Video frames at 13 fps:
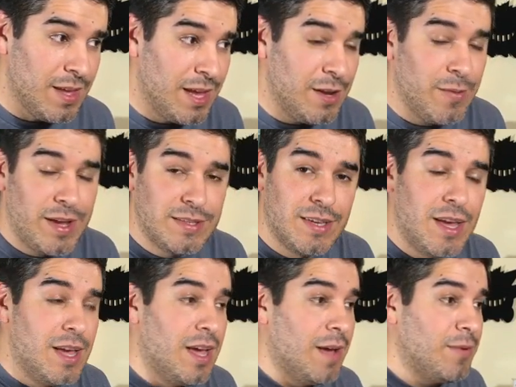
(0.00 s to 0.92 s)
Anyways,
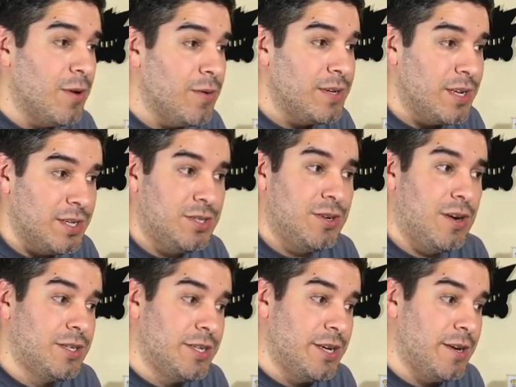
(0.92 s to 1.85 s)
I'm going
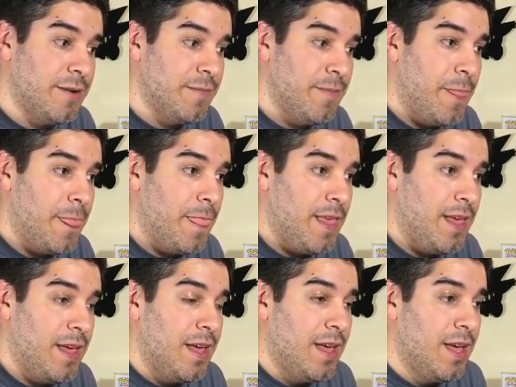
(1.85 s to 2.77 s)
Discharge here,
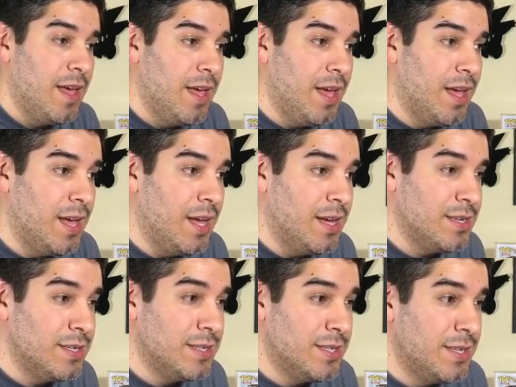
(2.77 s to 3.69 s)

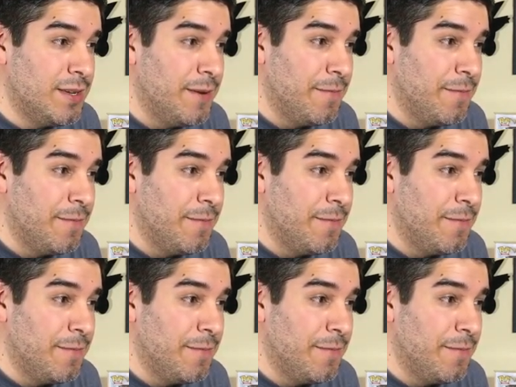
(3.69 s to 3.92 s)
and